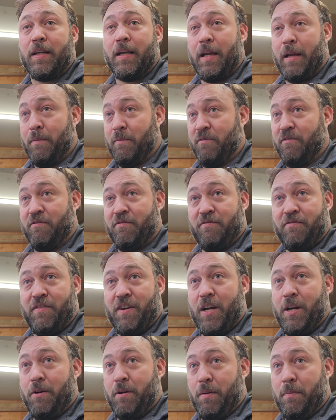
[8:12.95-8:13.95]
I'm
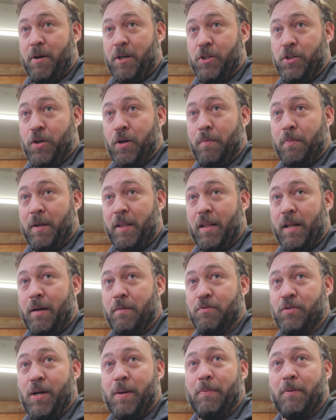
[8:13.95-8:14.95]
very much hoping that
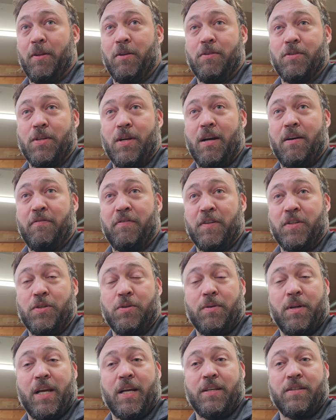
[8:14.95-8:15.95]
I'm dropping those off in
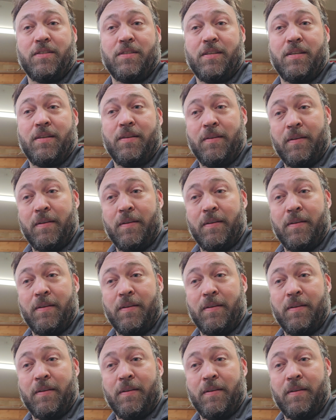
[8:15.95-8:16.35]
2 days.